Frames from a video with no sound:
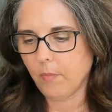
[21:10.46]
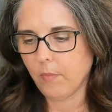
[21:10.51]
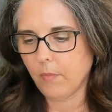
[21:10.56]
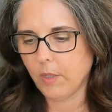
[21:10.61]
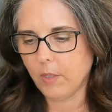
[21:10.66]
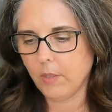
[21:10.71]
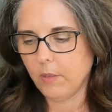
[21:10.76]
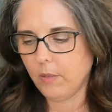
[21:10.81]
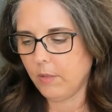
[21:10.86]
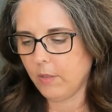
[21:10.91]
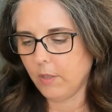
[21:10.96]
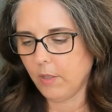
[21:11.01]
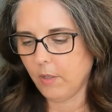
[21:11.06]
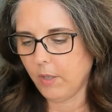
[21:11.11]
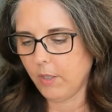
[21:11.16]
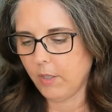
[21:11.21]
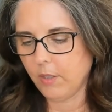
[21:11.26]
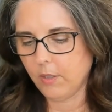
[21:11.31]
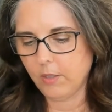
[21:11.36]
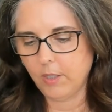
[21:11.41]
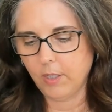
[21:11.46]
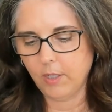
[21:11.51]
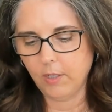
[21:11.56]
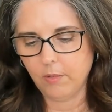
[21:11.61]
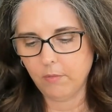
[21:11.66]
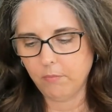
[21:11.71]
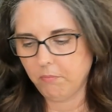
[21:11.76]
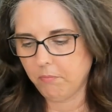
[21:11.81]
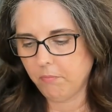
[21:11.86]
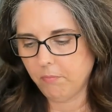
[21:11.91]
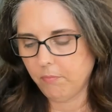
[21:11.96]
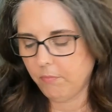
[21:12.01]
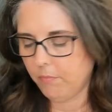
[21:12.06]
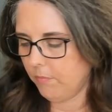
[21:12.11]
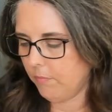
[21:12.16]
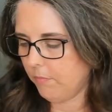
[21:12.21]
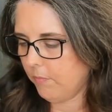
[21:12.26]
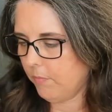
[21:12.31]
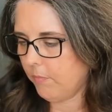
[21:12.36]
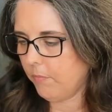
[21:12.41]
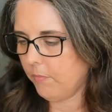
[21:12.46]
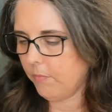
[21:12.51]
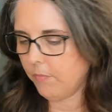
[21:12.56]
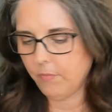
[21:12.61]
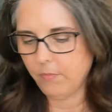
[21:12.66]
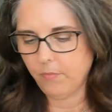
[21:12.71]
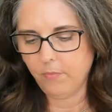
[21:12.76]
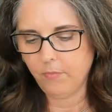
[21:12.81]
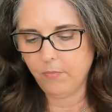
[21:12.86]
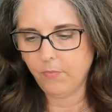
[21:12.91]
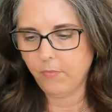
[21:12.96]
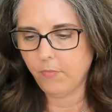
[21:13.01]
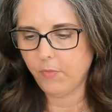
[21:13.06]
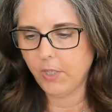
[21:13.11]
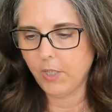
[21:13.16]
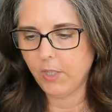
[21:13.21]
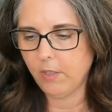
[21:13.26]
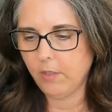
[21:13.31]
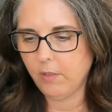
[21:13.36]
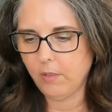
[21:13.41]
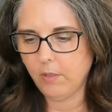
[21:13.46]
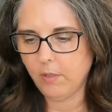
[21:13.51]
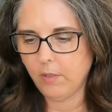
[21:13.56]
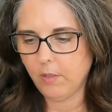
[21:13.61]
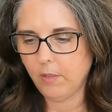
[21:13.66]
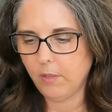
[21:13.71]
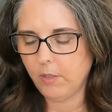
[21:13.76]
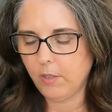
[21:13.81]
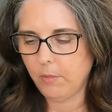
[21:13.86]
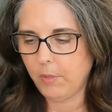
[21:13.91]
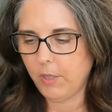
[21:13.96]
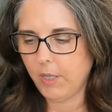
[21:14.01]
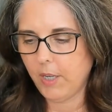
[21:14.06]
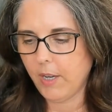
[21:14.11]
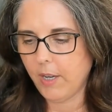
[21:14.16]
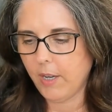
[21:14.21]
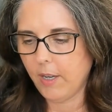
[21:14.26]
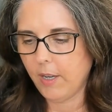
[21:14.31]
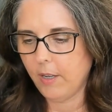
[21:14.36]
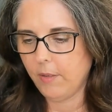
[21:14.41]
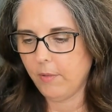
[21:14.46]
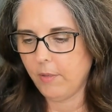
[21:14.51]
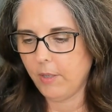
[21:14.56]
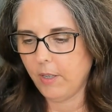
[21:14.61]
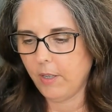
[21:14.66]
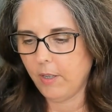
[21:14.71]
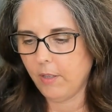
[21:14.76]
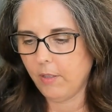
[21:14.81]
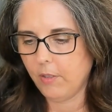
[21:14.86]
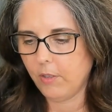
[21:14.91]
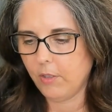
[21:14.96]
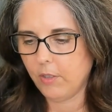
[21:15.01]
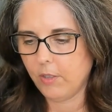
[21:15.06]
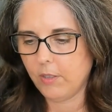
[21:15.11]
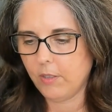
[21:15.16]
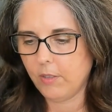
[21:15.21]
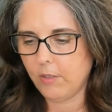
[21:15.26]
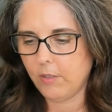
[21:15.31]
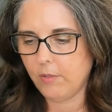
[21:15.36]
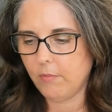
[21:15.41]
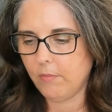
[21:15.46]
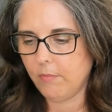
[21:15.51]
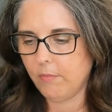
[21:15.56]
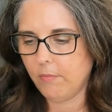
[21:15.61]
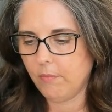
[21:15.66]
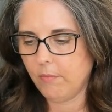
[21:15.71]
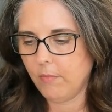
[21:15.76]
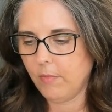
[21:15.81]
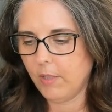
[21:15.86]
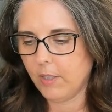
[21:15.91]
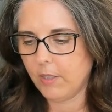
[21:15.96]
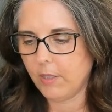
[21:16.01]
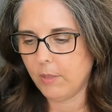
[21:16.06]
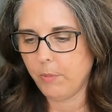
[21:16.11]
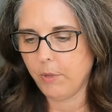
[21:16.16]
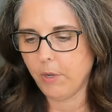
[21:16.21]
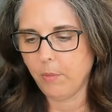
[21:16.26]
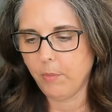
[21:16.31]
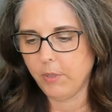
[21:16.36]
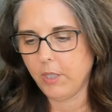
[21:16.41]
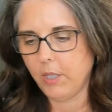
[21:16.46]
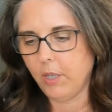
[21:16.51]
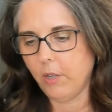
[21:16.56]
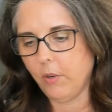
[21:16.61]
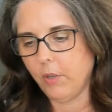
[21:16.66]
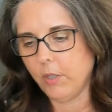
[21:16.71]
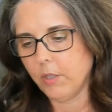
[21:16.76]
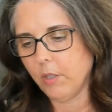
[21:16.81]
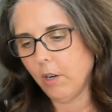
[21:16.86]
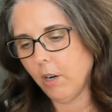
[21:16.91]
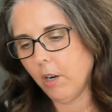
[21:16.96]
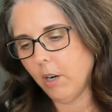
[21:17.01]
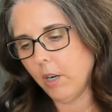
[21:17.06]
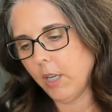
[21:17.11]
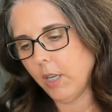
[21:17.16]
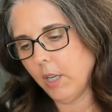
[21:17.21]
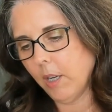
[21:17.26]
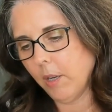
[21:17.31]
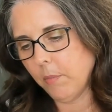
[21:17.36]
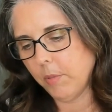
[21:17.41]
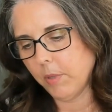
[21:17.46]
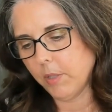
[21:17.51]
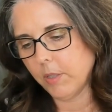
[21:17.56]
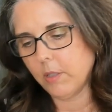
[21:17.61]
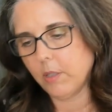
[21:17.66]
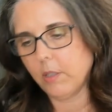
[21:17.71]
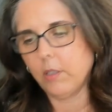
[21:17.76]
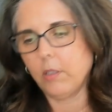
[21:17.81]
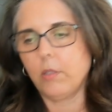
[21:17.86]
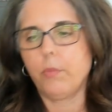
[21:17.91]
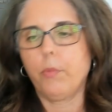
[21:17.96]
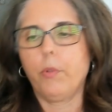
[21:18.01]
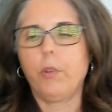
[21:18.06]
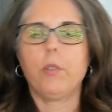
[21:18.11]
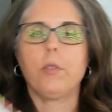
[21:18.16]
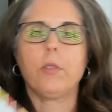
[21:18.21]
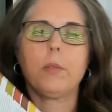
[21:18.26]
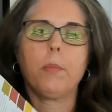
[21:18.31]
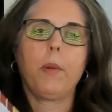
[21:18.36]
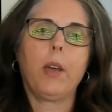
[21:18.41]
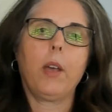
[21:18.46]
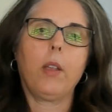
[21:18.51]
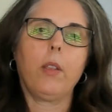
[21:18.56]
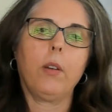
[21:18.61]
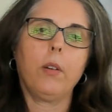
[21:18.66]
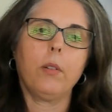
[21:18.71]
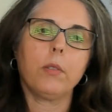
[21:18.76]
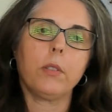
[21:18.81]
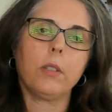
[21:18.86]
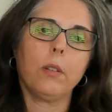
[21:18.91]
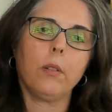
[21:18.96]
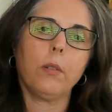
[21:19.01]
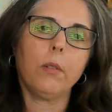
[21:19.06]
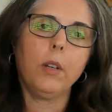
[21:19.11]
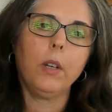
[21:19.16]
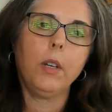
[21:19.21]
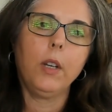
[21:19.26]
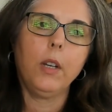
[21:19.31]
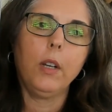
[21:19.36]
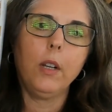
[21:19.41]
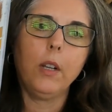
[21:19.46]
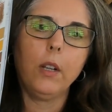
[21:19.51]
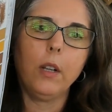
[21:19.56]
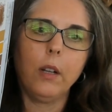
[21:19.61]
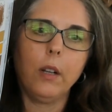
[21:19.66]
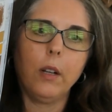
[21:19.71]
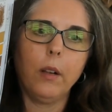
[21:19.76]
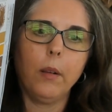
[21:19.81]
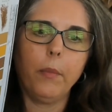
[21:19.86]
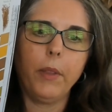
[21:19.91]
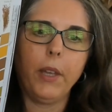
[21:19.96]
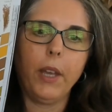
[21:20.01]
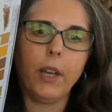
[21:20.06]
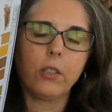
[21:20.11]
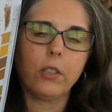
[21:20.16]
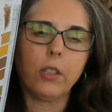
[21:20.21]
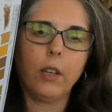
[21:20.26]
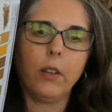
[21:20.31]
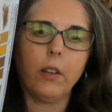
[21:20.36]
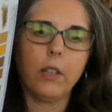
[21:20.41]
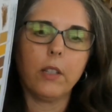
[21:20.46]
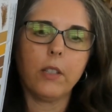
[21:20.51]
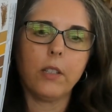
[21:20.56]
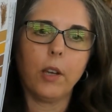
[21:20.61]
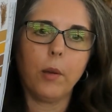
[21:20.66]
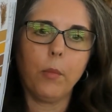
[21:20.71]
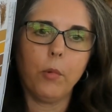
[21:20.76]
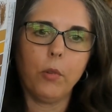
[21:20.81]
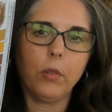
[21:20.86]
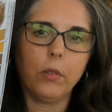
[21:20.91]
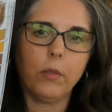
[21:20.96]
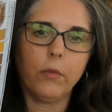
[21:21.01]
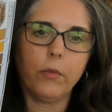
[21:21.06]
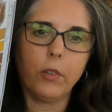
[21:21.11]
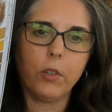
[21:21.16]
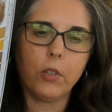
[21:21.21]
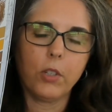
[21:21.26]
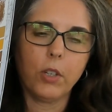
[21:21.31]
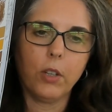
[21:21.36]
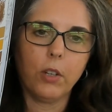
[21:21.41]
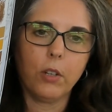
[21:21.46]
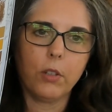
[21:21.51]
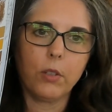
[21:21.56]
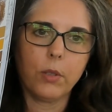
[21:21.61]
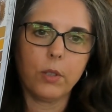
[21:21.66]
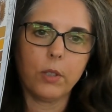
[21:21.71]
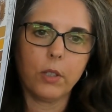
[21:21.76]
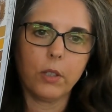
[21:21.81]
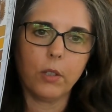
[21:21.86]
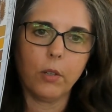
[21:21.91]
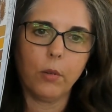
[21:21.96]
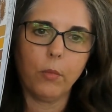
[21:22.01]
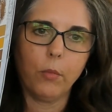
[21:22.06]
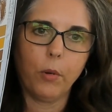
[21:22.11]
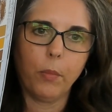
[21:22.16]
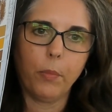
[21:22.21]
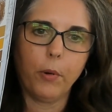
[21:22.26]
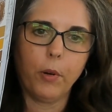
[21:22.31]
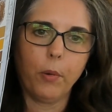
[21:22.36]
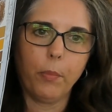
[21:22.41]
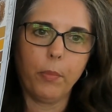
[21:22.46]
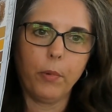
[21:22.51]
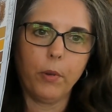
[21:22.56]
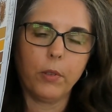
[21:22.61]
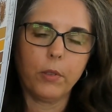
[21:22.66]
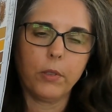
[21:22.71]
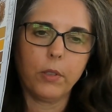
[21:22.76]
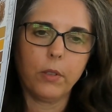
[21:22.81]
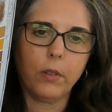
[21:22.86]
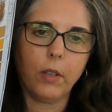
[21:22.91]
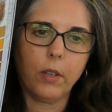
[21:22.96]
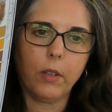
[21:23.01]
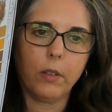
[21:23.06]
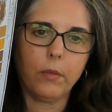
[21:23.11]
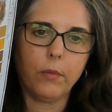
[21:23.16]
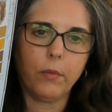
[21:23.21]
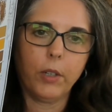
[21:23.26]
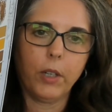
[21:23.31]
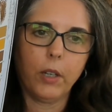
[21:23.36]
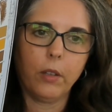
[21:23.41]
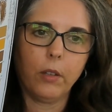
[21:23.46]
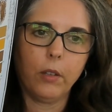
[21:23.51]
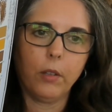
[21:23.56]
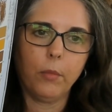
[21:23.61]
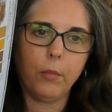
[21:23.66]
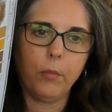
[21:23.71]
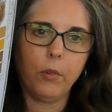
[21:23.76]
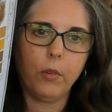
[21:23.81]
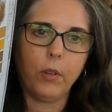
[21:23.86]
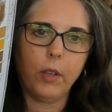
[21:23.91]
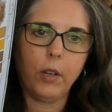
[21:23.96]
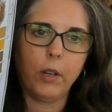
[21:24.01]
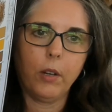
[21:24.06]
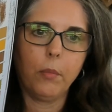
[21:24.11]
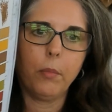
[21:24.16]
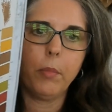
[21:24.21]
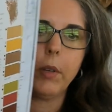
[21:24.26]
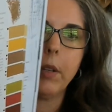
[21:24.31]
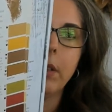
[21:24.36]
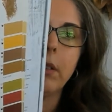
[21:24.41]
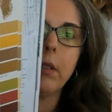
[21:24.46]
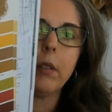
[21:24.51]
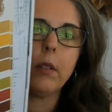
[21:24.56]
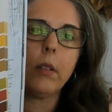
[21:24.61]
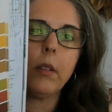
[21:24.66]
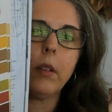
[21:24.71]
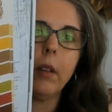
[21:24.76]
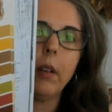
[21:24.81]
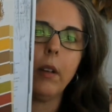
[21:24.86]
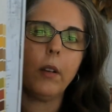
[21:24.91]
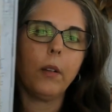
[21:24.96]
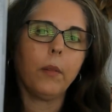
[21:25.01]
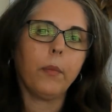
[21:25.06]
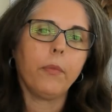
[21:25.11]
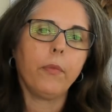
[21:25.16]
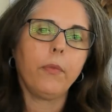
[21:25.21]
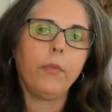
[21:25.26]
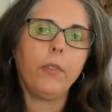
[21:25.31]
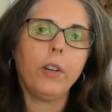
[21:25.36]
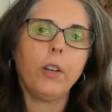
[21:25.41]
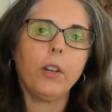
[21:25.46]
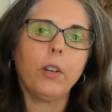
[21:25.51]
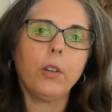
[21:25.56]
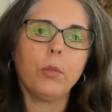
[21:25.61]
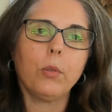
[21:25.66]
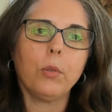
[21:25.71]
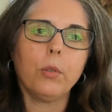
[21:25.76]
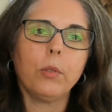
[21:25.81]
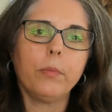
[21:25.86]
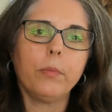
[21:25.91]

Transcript: So I just think fun to be had, and just experiment here is hardy hibiscus rose mallow. So they actually had a double version. Theirs is a little more purple, so that we got a little more there, but very cool.